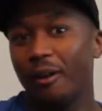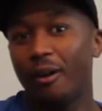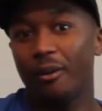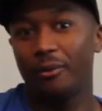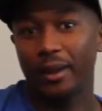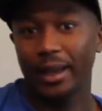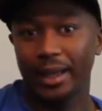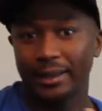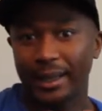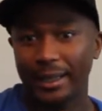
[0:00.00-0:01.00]

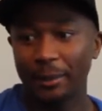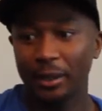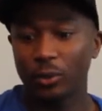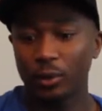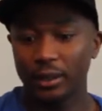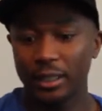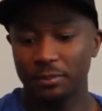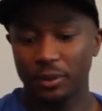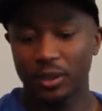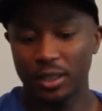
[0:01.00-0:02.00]
a dynamic with this,
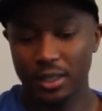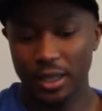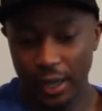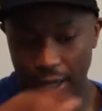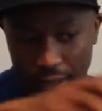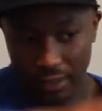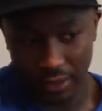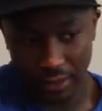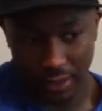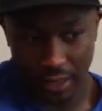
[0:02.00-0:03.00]
because
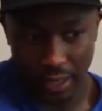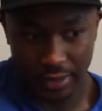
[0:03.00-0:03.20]
the